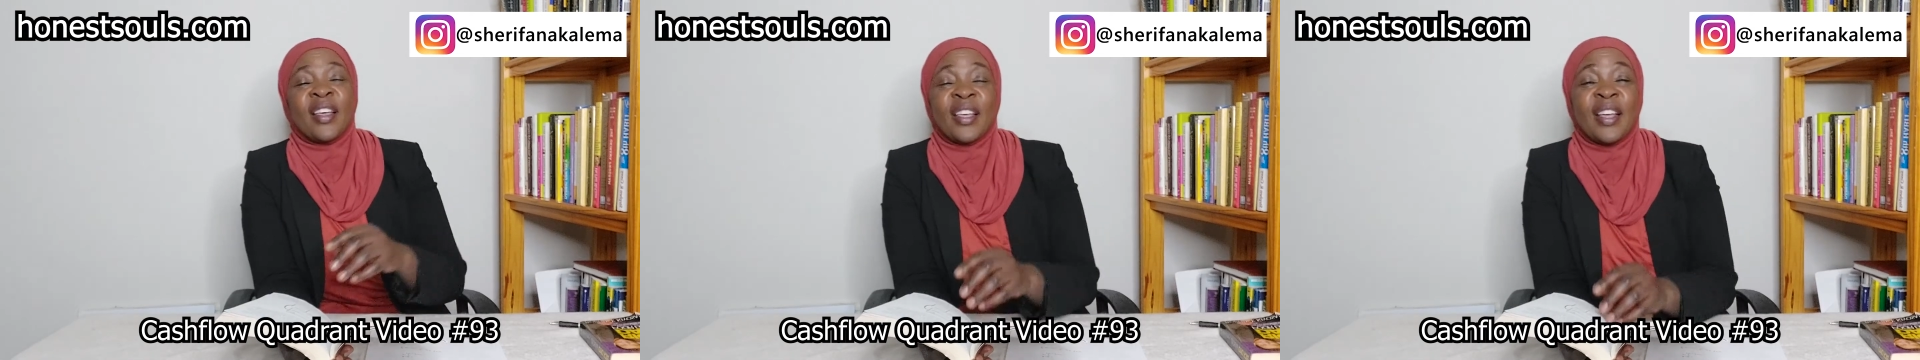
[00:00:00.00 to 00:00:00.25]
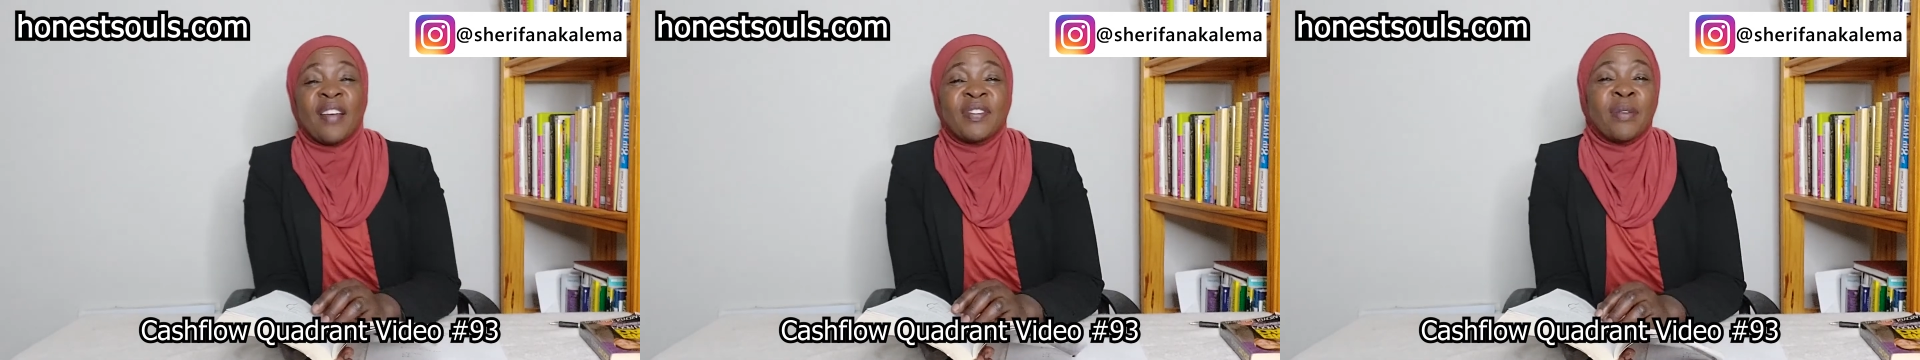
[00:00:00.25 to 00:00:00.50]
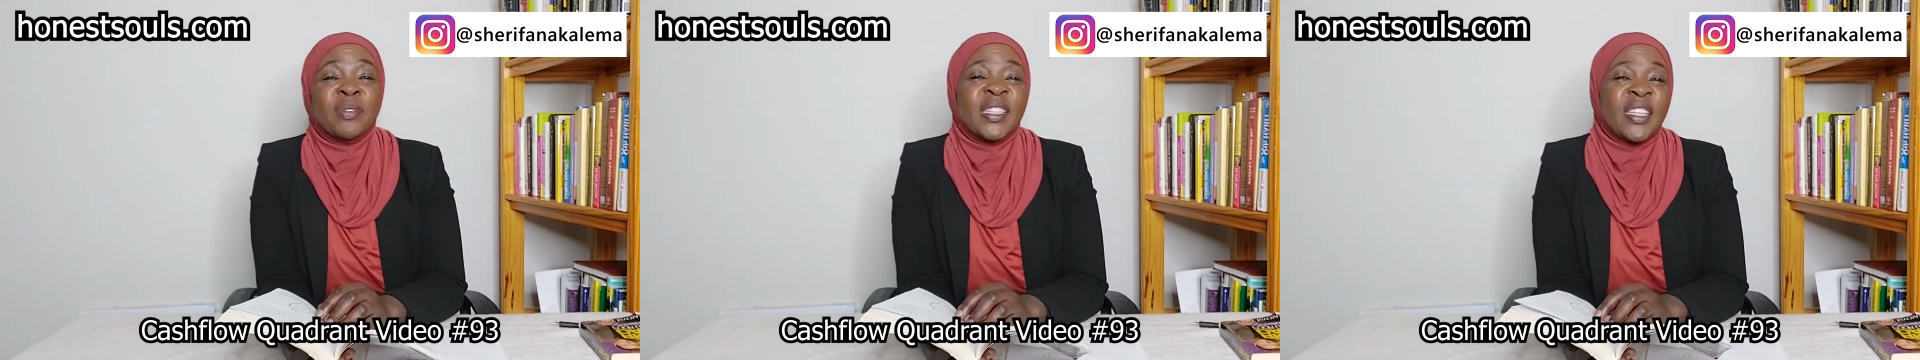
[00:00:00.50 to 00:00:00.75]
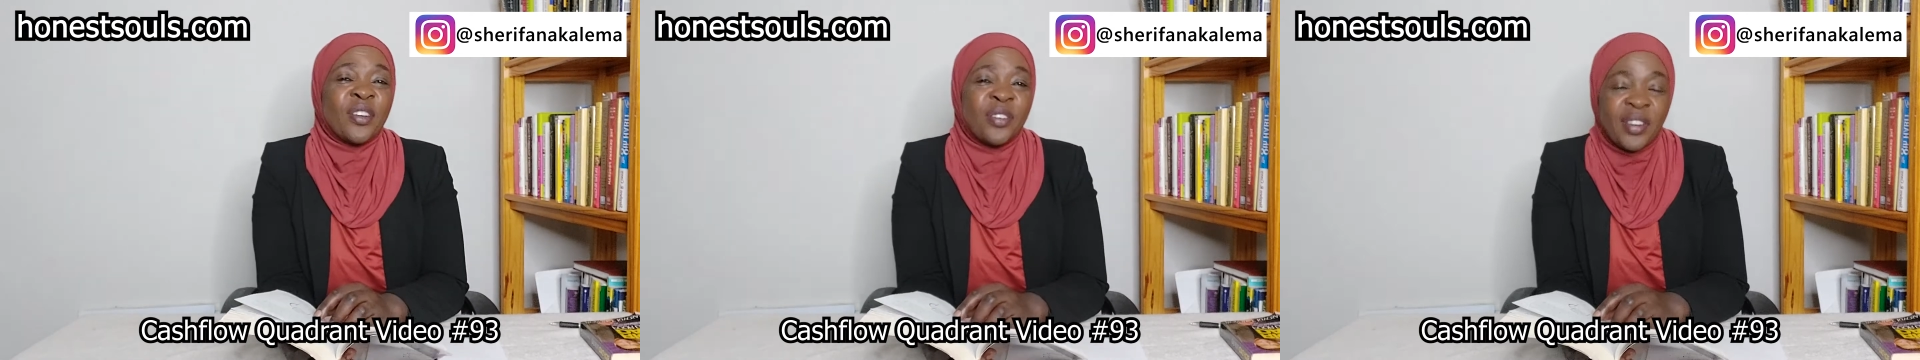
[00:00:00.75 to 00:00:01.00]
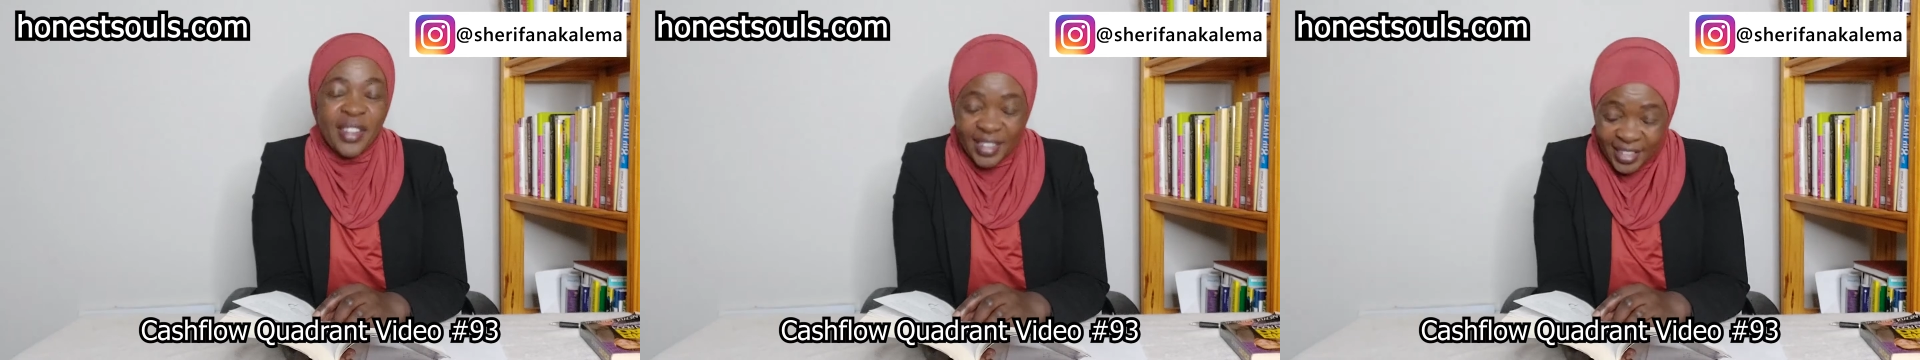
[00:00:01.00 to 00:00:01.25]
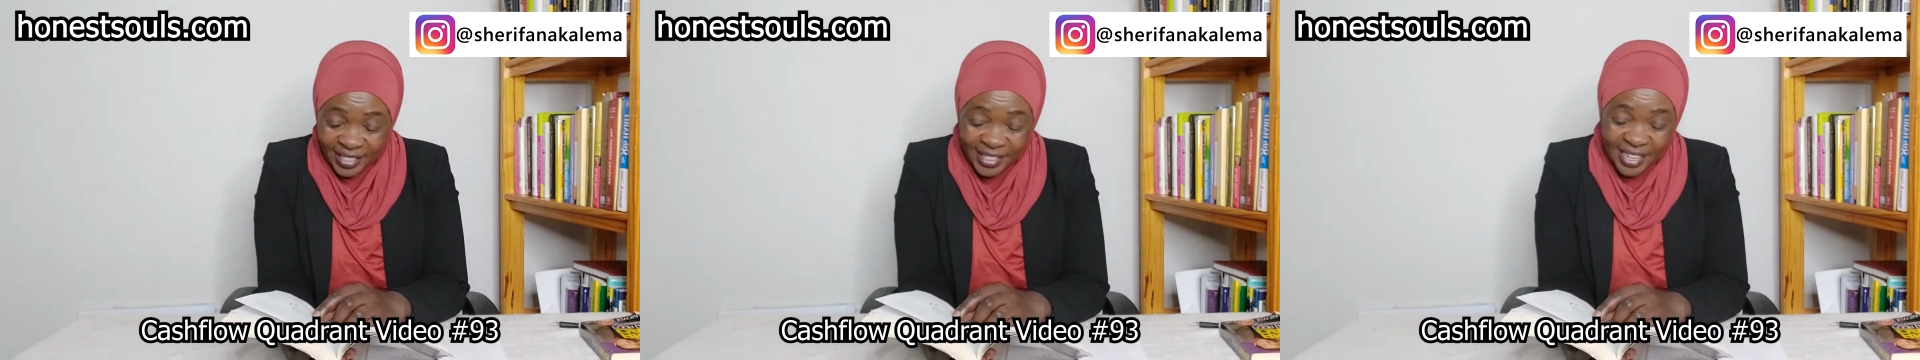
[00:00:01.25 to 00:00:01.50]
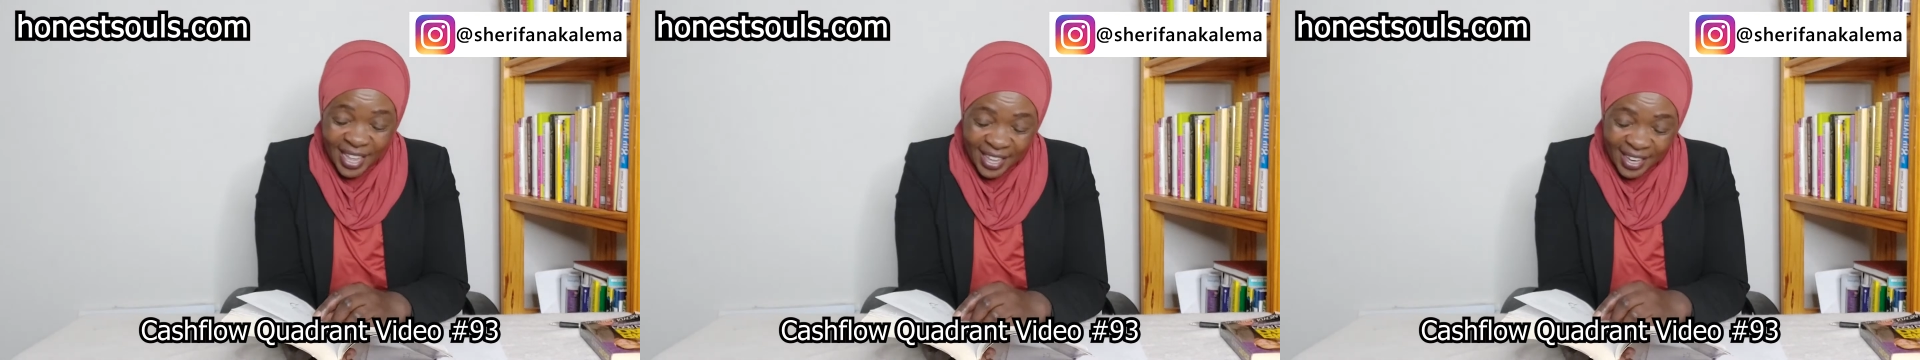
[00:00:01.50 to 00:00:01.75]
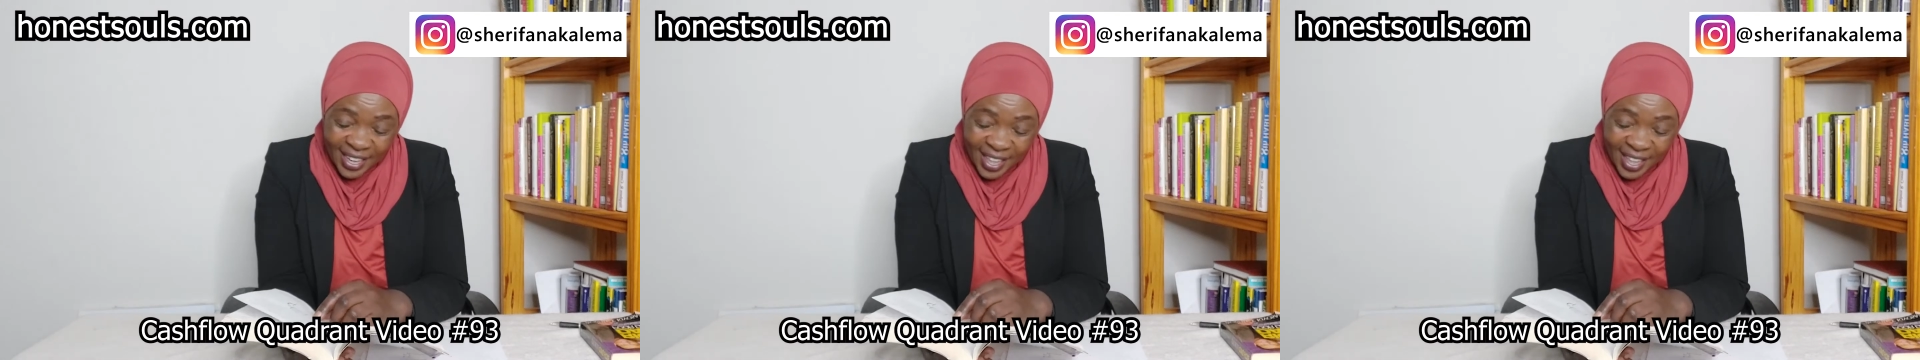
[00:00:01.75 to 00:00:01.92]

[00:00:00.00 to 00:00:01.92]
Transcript: He gave them zero instead.